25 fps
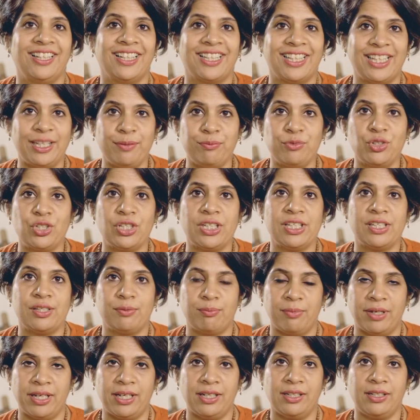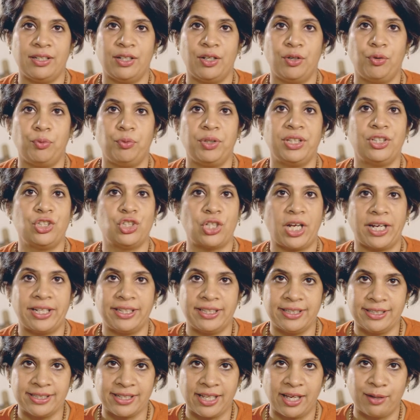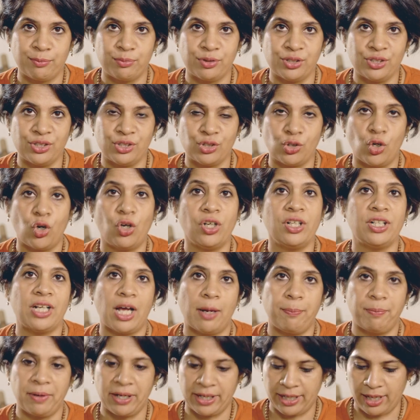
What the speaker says: kimchi is made with Chinese cabbage or Napa